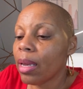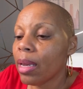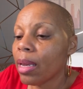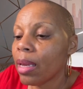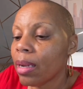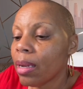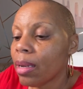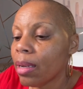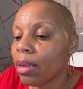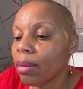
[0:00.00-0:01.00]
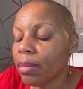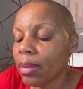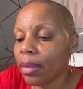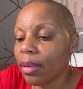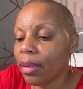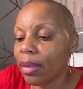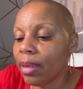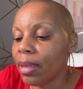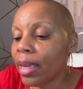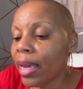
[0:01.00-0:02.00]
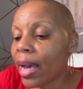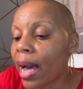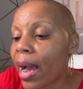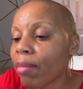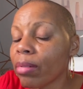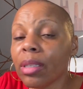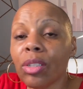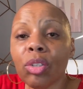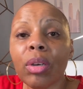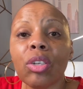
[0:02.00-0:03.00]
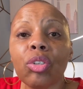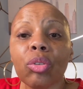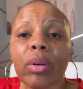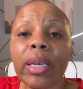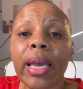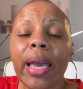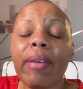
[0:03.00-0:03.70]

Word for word: And um, yeah, I really do enjoy it.